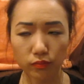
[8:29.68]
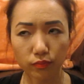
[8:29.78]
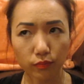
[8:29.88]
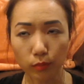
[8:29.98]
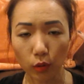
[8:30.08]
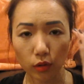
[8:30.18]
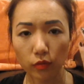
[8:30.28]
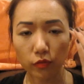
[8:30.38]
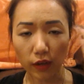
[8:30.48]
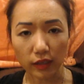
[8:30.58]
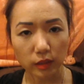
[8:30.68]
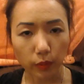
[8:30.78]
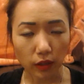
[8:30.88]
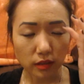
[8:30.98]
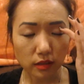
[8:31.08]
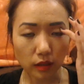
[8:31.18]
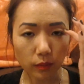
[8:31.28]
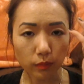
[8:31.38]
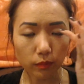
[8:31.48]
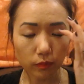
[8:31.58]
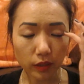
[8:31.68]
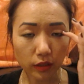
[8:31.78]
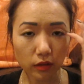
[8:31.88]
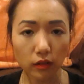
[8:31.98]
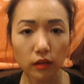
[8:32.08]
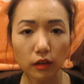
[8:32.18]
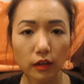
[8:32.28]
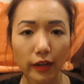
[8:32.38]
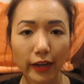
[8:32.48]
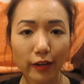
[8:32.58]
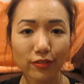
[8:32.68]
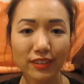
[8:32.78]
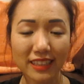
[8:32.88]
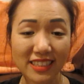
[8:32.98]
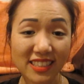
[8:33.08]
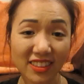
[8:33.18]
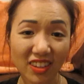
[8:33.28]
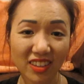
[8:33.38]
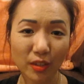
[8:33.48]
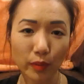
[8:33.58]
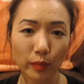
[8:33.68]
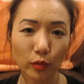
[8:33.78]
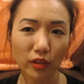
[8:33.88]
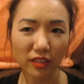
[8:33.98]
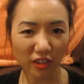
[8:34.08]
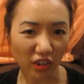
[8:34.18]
more fat deposits up here have less luck than people with thinner